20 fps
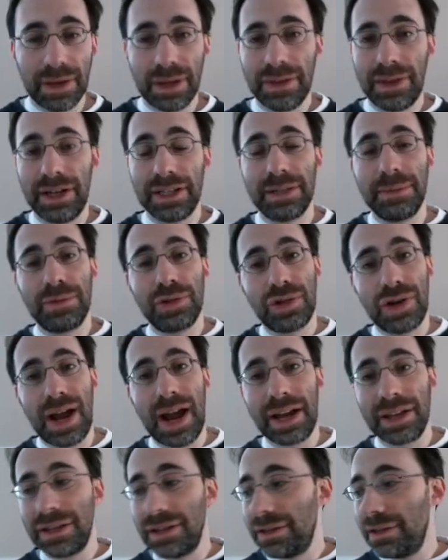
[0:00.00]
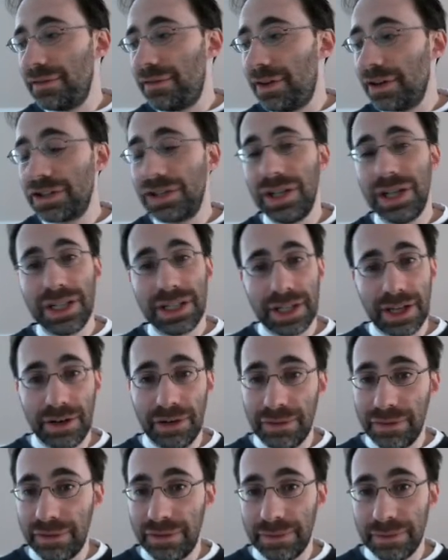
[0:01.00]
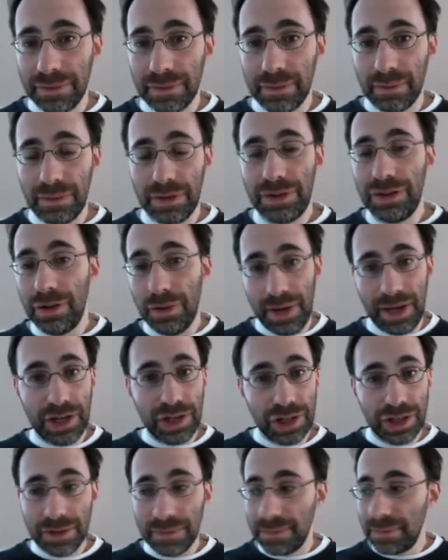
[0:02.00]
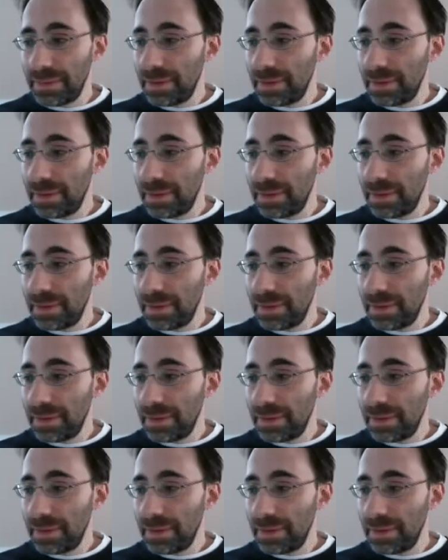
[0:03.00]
Then I subtract the function itself with no h.